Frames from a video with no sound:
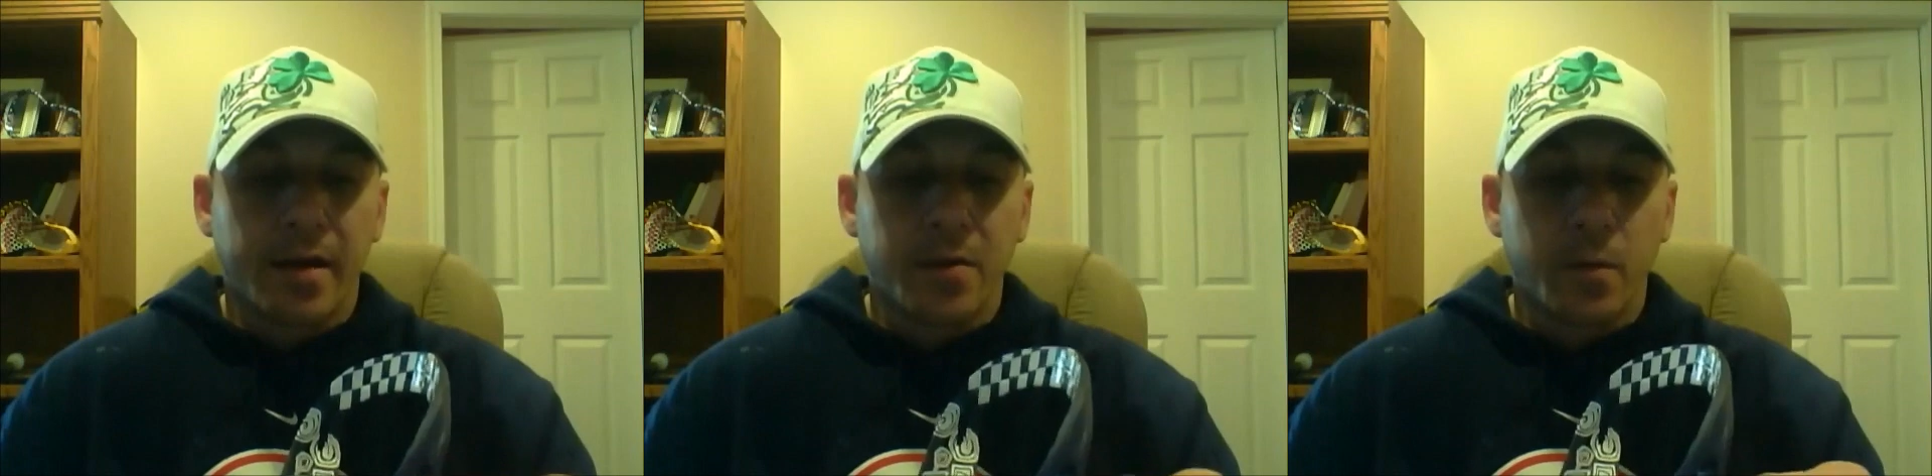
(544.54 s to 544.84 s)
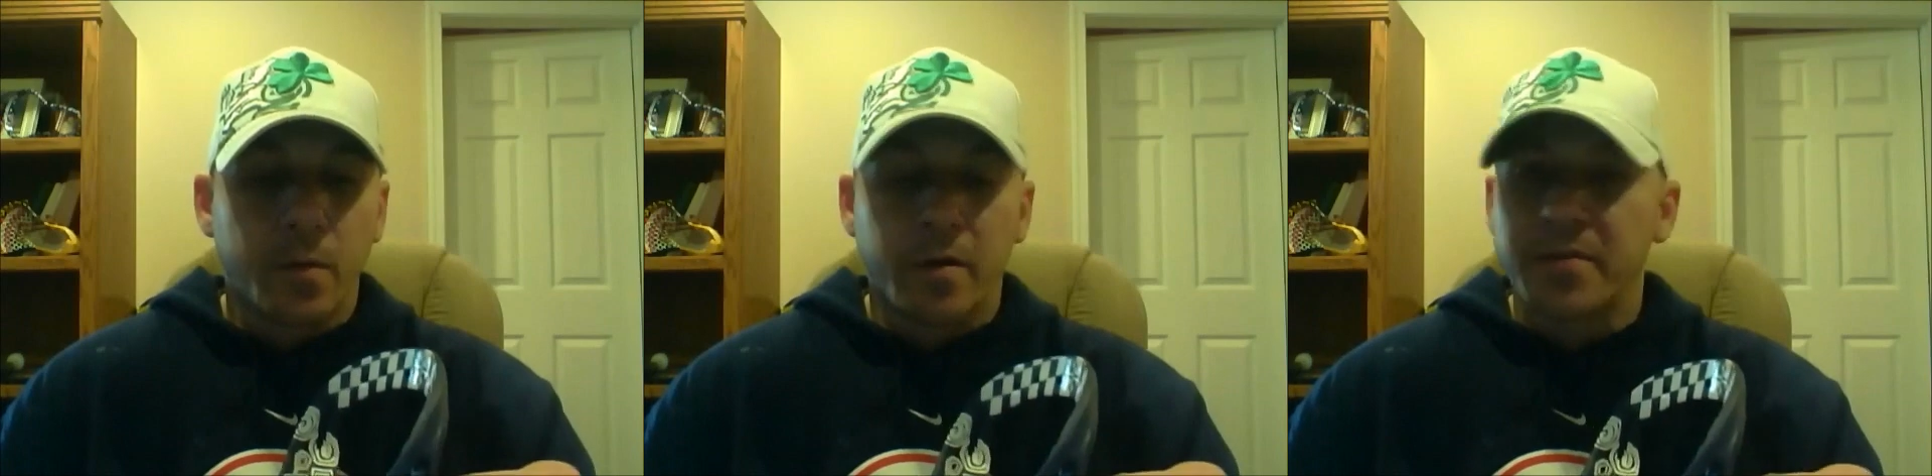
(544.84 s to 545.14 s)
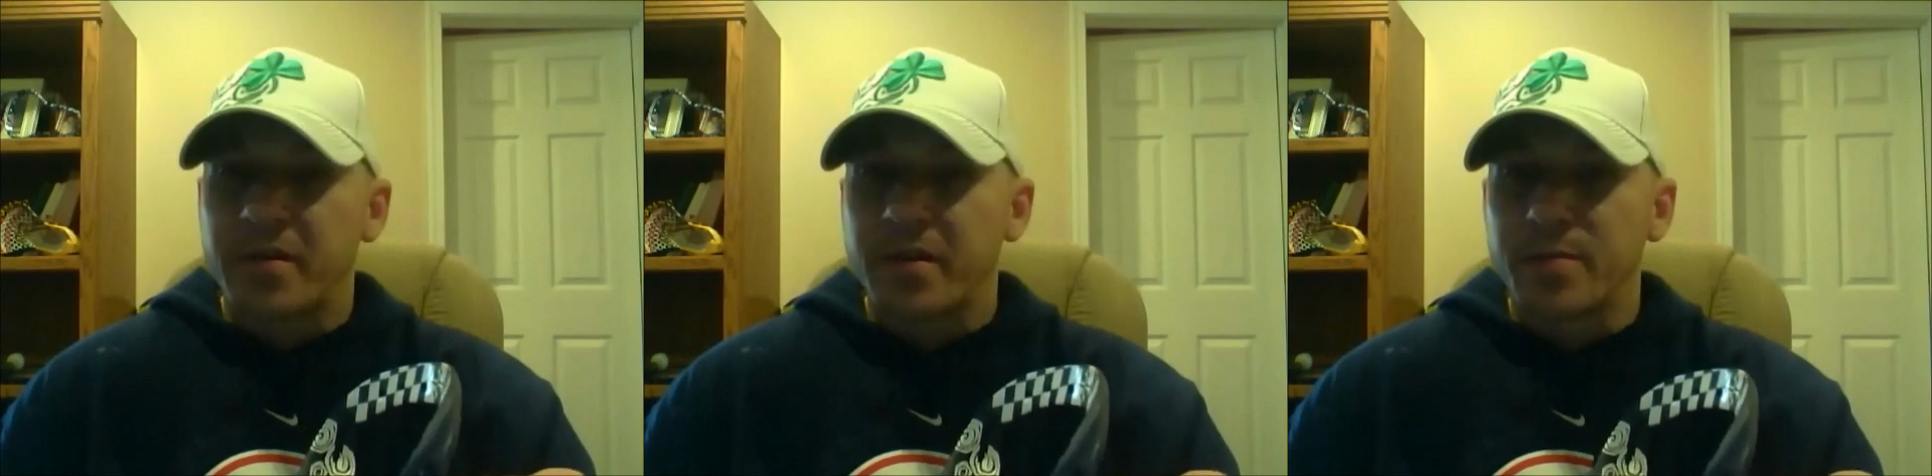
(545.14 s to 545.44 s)
got the water
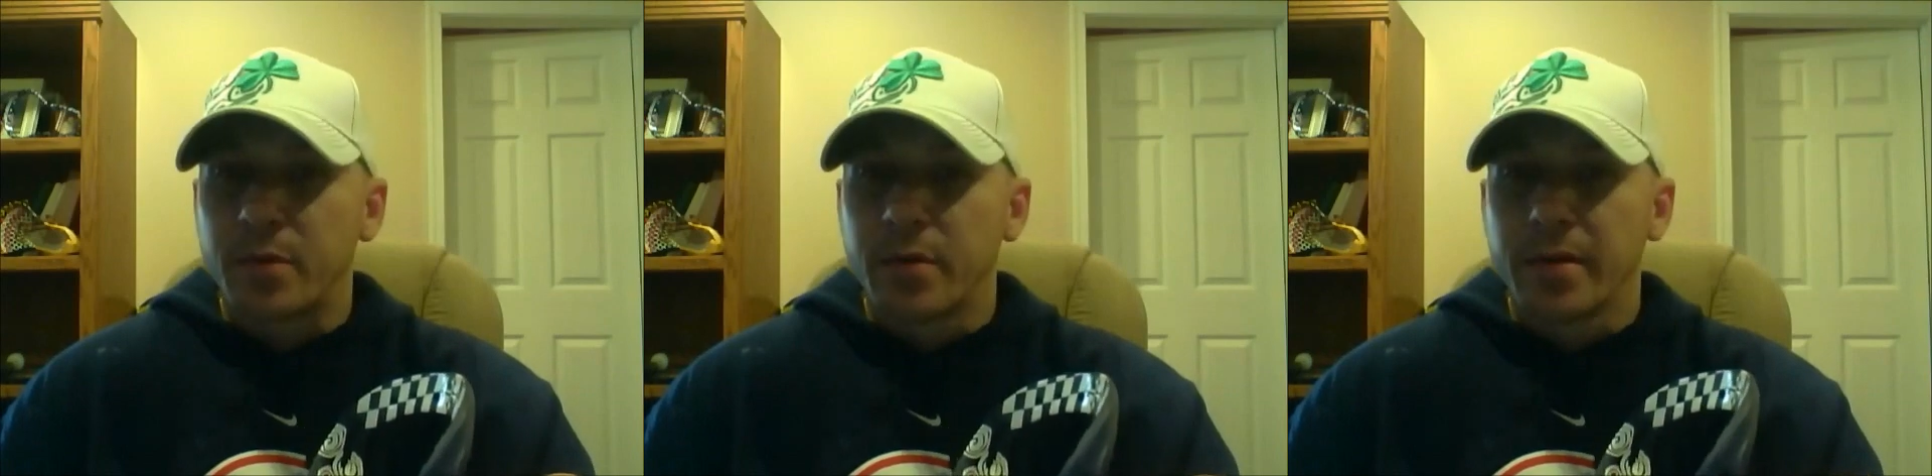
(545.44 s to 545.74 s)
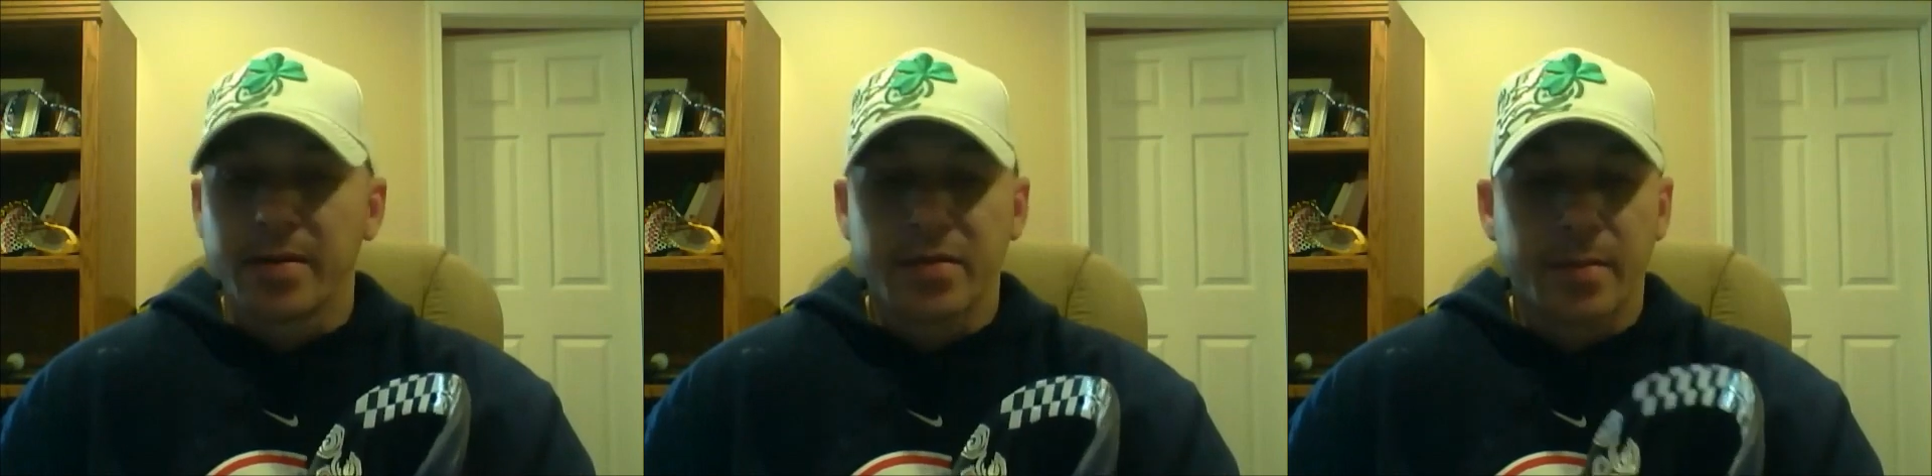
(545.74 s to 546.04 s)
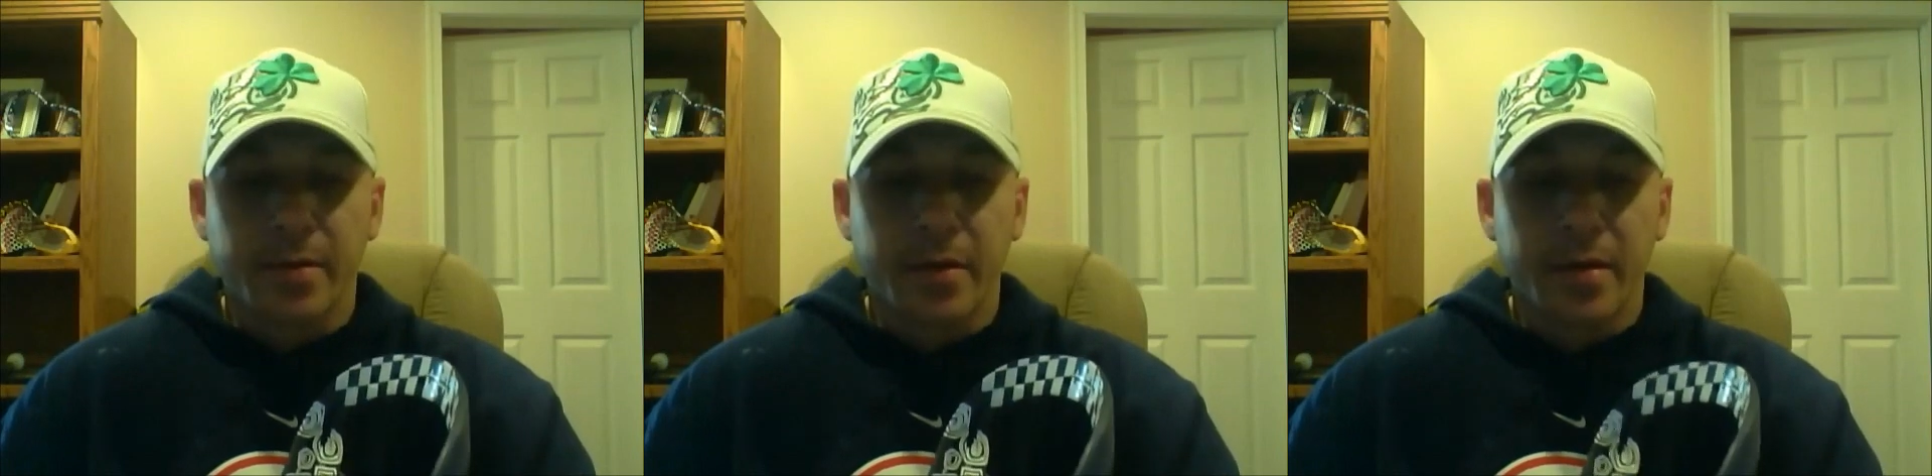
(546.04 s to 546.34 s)
upstairs boiling, so
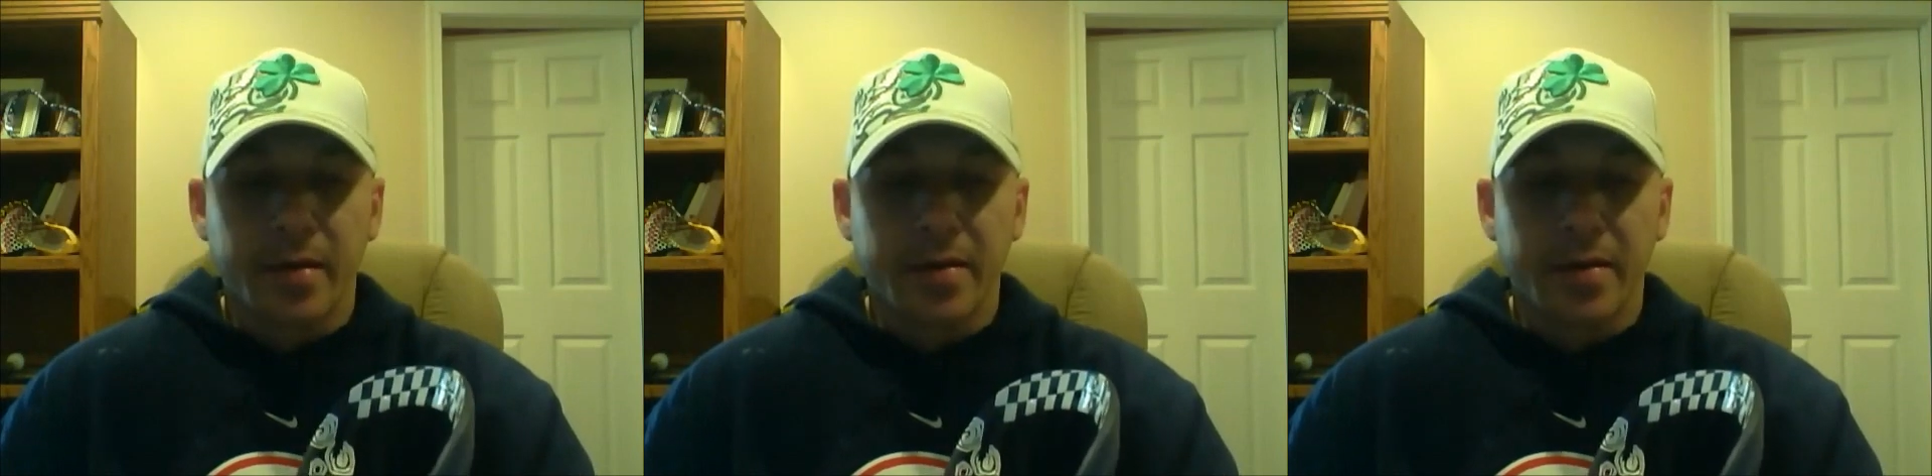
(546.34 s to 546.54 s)
I'm going to go hit